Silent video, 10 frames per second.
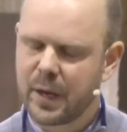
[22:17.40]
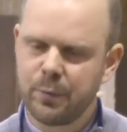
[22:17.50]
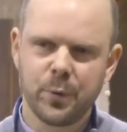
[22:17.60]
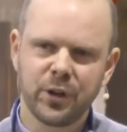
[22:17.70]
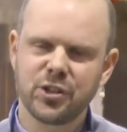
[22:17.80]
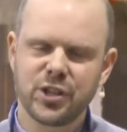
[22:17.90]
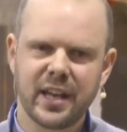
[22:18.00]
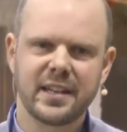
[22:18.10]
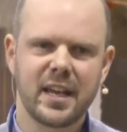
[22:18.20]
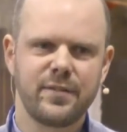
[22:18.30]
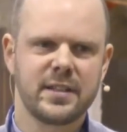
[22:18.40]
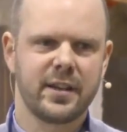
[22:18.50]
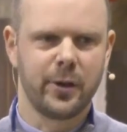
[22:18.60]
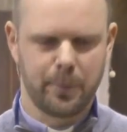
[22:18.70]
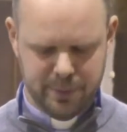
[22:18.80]
And we want to share
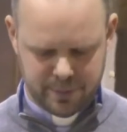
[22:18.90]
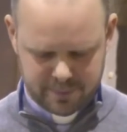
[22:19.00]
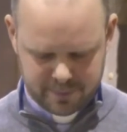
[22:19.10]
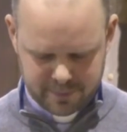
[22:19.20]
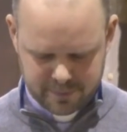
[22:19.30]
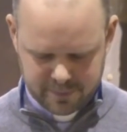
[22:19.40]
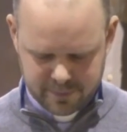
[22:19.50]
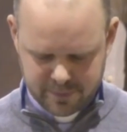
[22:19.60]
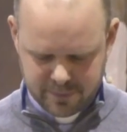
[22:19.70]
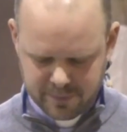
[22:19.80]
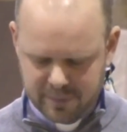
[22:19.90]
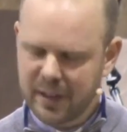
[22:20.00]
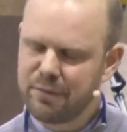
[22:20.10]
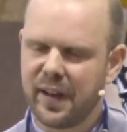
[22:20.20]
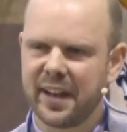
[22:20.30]
David's hope.
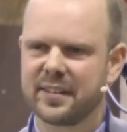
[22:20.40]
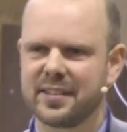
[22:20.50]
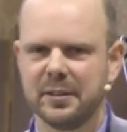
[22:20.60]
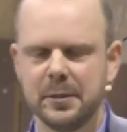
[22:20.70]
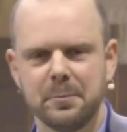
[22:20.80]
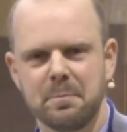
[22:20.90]
In fact,